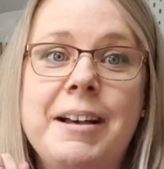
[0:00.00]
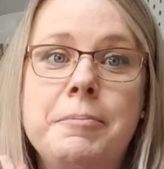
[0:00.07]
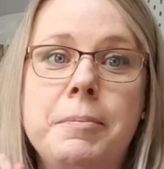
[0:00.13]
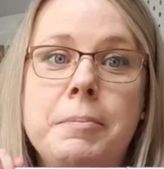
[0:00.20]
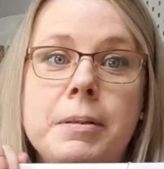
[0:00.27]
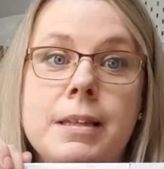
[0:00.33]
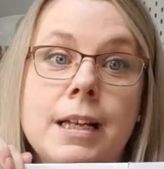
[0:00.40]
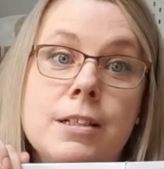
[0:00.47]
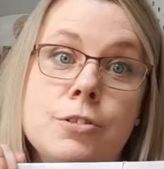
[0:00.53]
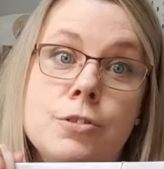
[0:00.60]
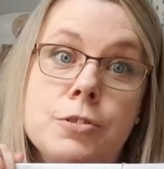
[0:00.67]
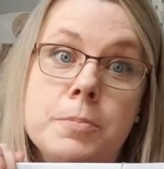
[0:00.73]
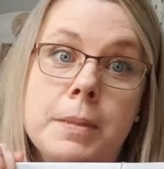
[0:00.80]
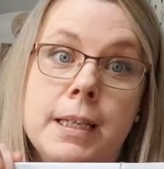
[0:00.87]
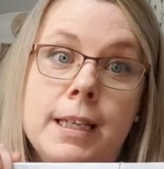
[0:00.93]
But that's
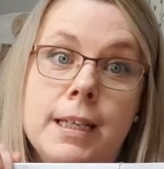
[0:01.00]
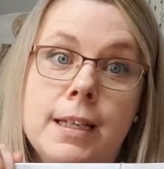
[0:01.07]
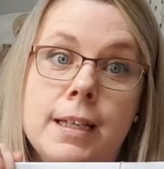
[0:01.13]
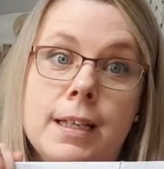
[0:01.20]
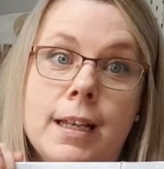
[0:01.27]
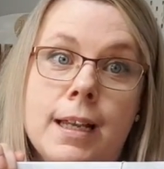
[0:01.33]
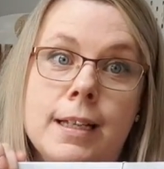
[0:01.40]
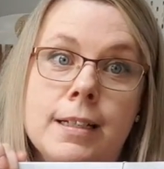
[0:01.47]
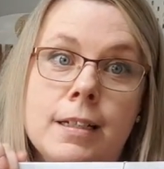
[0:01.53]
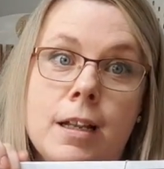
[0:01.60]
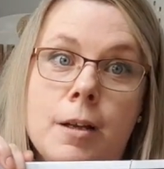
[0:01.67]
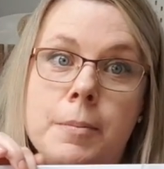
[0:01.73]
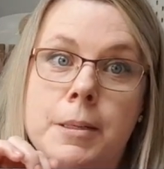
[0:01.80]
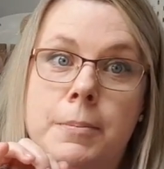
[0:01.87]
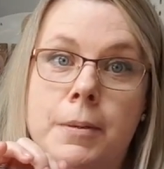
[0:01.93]
just me. Like a
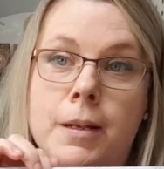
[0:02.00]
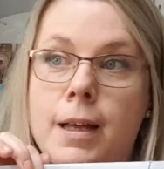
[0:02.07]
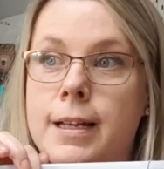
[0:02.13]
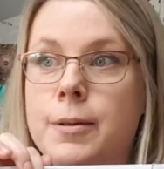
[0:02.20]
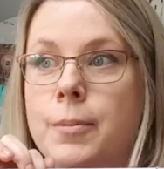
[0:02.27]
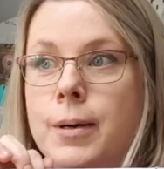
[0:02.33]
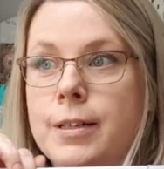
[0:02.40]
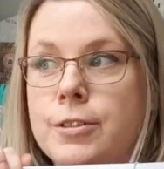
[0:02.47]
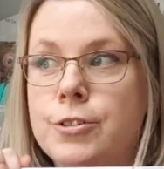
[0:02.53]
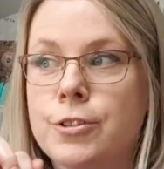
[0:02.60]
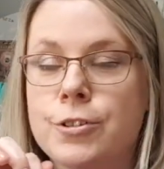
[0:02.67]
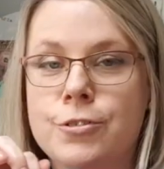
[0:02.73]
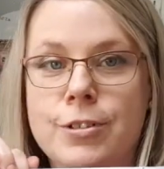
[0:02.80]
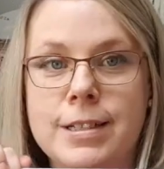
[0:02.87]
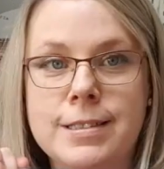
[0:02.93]
lot of people like wearing
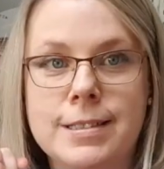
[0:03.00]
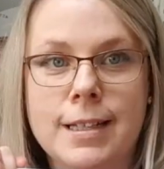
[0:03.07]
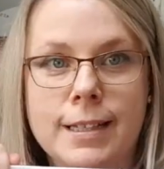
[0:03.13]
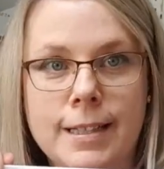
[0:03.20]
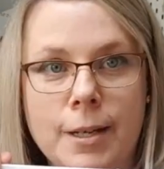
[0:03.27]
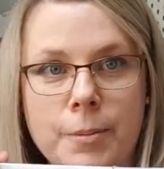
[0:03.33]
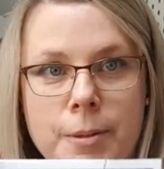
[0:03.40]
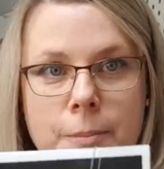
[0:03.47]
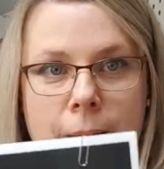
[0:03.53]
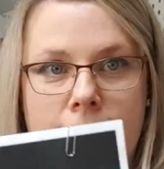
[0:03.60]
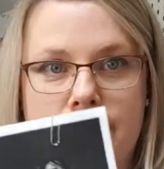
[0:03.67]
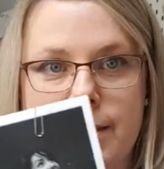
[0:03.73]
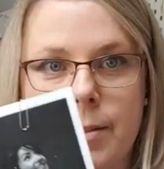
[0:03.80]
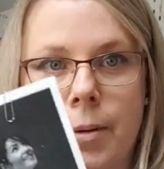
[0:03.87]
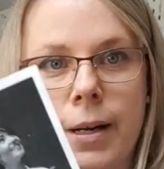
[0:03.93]
shirt dresses like that with a
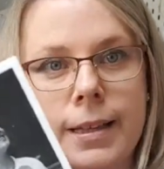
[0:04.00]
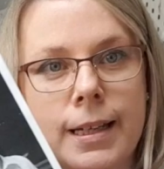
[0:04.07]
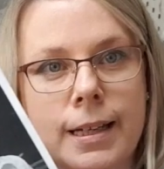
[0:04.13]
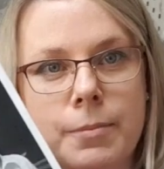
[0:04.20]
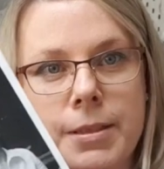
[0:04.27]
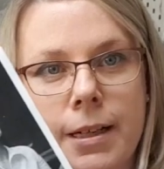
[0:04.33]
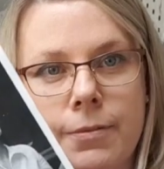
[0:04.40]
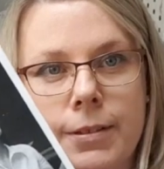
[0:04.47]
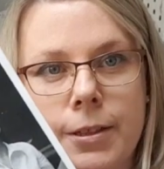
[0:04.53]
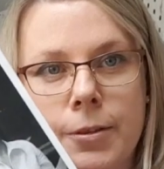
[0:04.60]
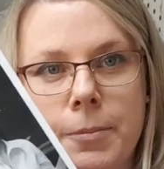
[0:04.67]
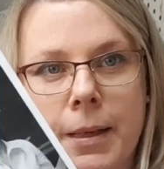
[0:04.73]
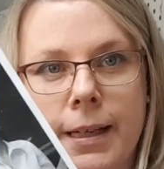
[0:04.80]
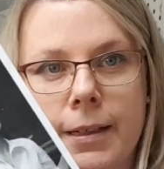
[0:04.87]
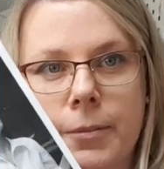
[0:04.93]
belt. So I think I'm definitely going to
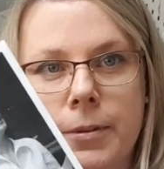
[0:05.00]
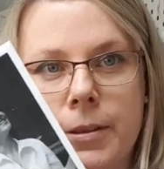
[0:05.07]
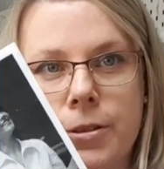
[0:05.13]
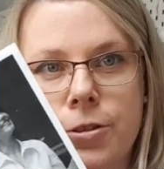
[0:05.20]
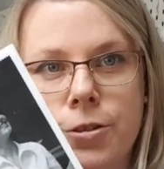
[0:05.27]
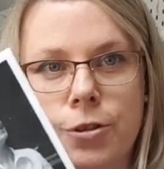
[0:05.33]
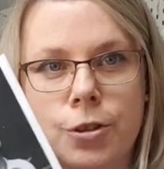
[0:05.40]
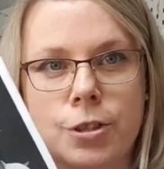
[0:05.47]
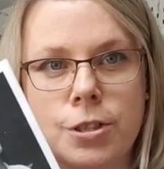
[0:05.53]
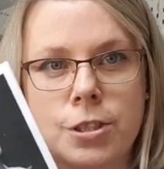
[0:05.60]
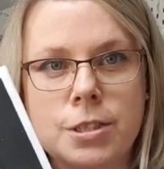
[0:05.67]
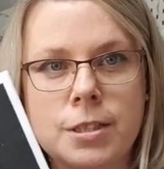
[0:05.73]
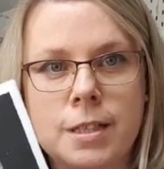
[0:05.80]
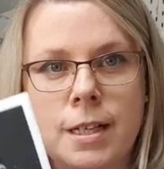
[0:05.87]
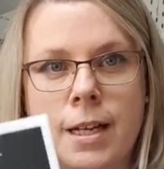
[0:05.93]
make it with the
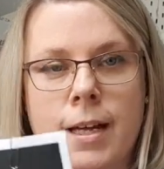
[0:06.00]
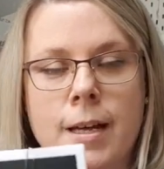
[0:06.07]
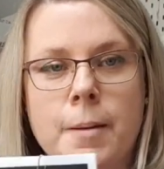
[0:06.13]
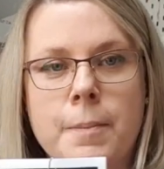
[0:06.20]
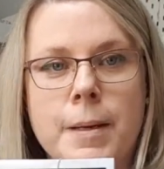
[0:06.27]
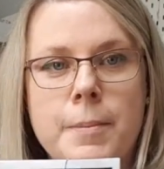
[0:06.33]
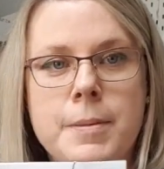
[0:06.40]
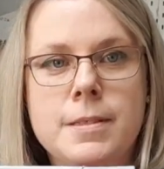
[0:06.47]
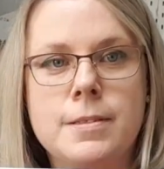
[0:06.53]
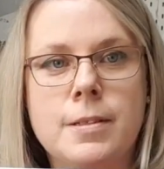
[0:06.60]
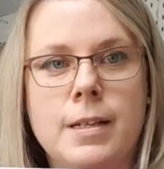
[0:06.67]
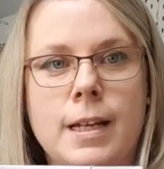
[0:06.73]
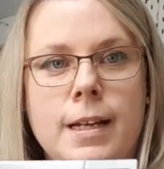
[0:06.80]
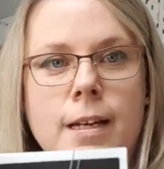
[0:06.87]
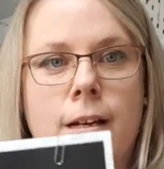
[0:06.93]
shirt. Maybe
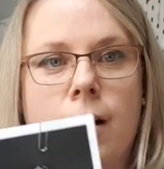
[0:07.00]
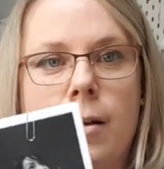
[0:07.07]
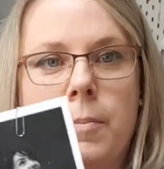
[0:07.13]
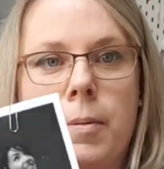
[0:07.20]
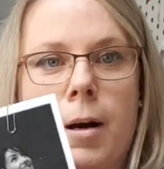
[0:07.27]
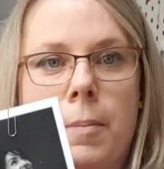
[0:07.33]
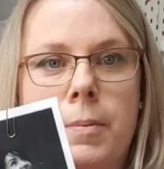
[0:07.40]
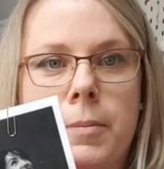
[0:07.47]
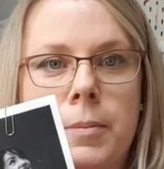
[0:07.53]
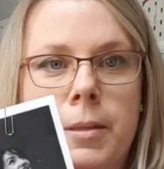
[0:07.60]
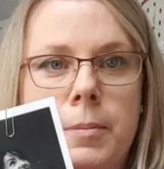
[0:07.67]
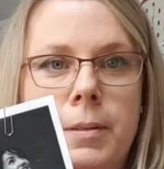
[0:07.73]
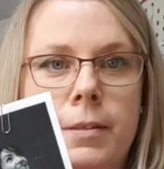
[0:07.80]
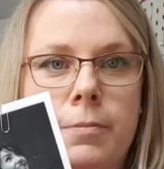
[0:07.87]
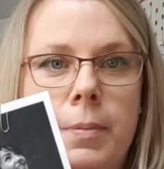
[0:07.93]
like a cotton poplin with a
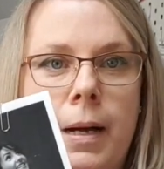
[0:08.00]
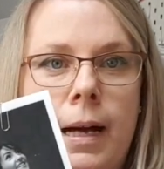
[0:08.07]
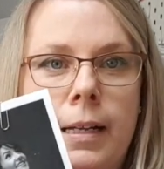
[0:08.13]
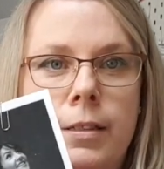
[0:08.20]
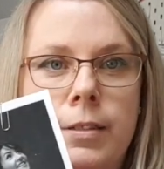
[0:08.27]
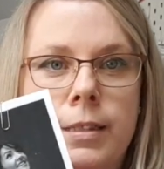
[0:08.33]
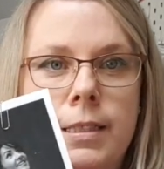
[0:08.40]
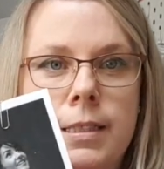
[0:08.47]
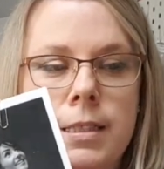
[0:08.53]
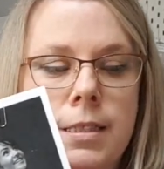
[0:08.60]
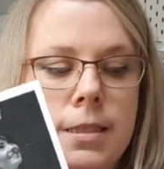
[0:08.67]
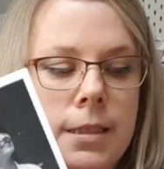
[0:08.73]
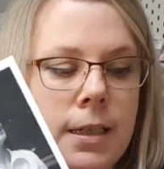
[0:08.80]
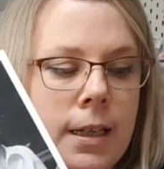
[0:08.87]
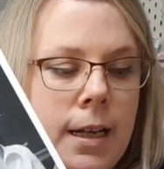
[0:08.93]
bit of pattern in it.
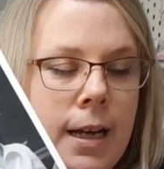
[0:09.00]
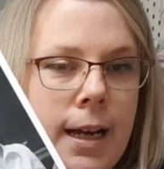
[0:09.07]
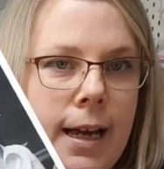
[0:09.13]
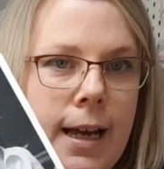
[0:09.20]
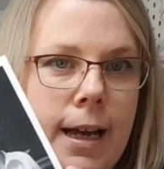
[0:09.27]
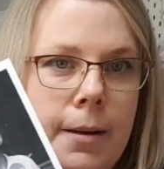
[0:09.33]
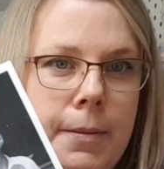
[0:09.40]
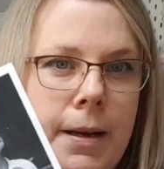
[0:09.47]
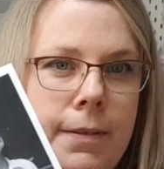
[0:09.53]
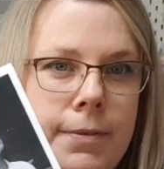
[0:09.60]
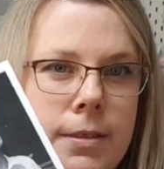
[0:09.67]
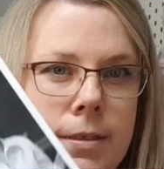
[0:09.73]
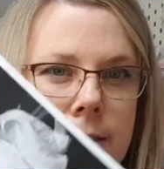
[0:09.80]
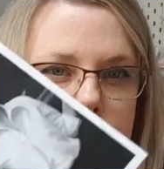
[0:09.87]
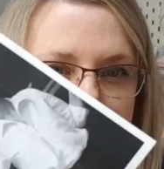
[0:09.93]
I haven't
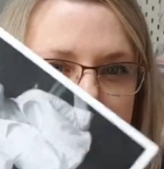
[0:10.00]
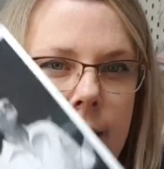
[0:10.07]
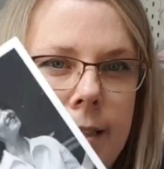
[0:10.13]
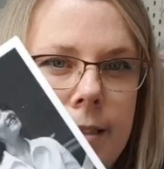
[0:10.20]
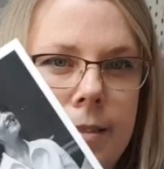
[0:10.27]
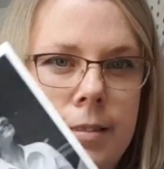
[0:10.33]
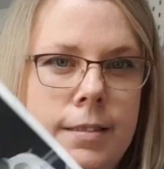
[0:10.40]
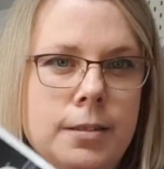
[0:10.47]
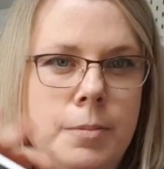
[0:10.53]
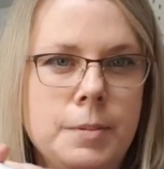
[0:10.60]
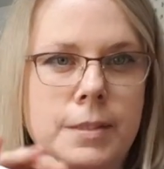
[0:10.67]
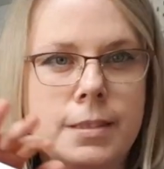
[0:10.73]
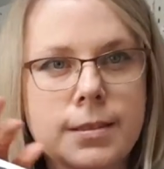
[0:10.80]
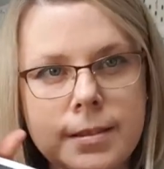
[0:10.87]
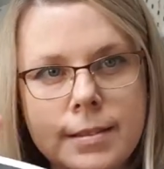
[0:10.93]
decided.
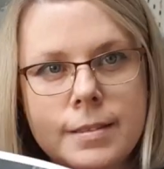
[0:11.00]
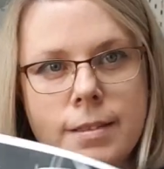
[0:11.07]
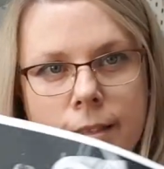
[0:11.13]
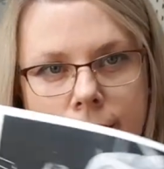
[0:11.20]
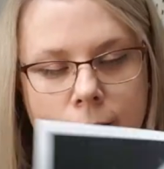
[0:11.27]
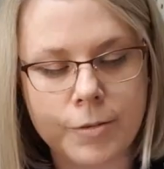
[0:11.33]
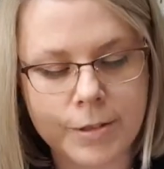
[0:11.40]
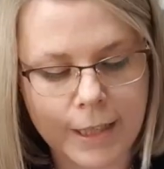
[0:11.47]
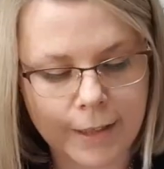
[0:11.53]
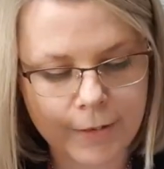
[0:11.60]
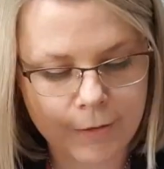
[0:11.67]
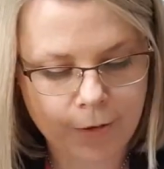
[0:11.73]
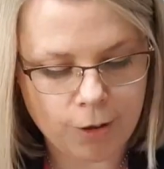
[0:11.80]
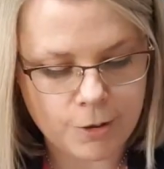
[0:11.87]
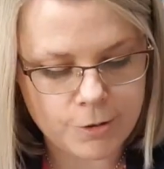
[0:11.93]
This is, you know, down
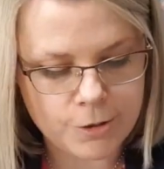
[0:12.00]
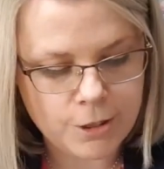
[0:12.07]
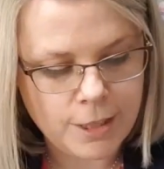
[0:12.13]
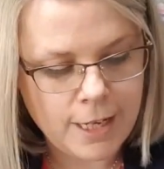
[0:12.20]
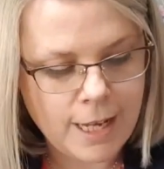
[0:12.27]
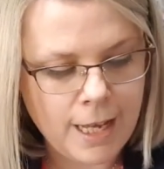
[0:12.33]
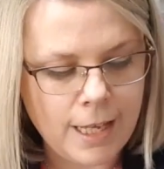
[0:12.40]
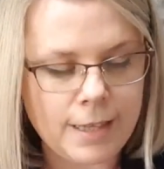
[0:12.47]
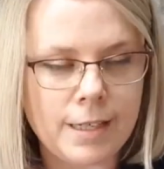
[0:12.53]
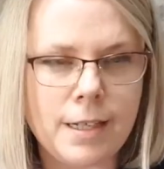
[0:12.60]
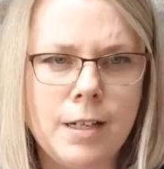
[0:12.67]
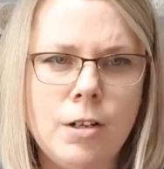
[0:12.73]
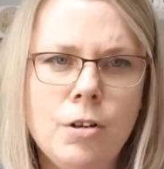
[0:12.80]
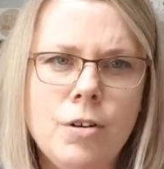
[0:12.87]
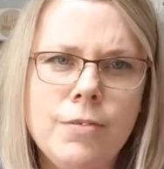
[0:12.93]
the road. And then I
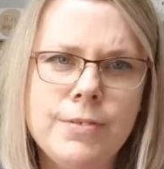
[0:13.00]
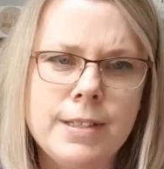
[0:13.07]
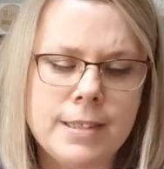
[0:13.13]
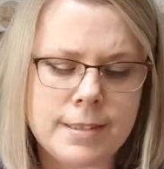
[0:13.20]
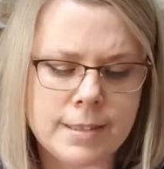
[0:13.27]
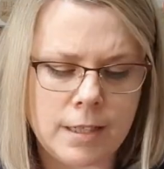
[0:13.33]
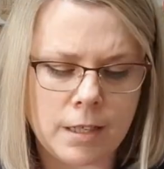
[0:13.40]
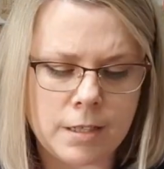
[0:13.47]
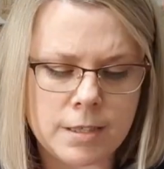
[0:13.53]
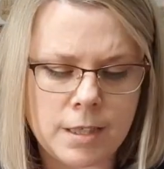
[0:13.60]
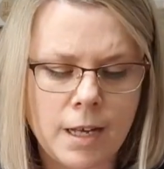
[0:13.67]
love this skirt.